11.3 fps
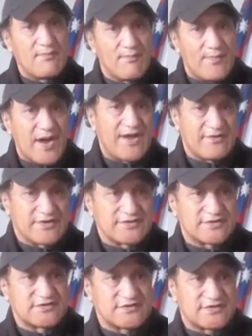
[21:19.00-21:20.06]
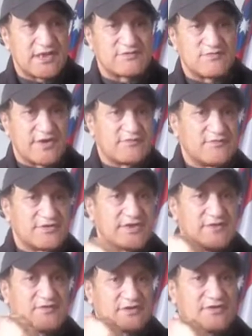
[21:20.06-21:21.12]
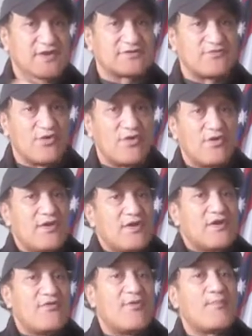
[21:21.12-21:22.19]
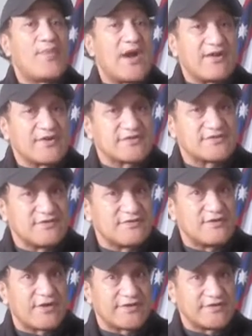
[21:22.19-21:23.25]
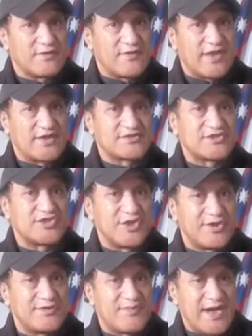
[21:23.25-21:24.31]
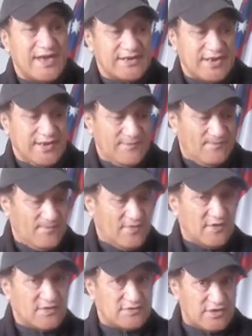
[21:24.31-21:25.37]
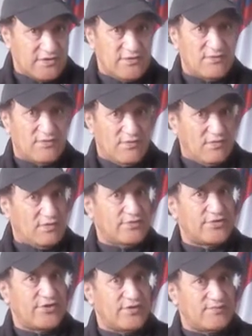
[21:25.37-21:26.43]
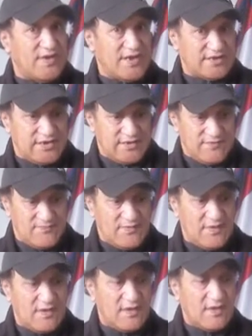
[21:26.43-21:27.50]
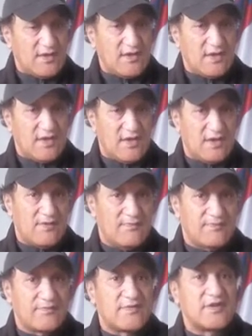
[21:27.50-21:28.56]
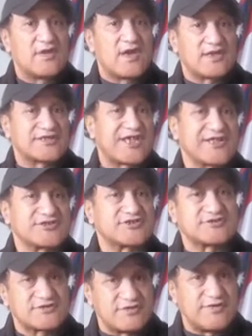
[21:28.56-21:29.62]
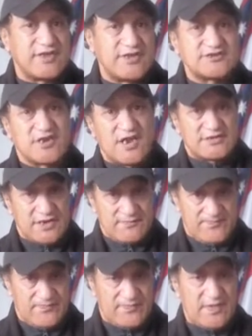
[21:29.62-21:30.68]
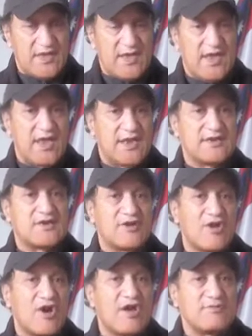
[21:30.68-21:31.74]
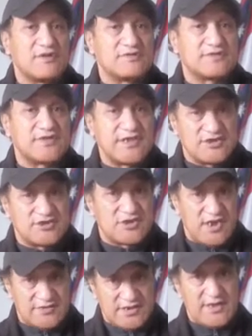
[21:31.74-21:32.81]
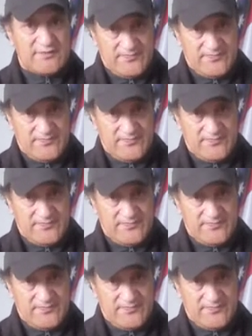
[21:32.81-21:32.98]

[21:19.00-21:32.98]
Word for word: pirates. That's what it was given to us for, for pirates who got in the way third party. So you're all third party um, attached to each other and liable each other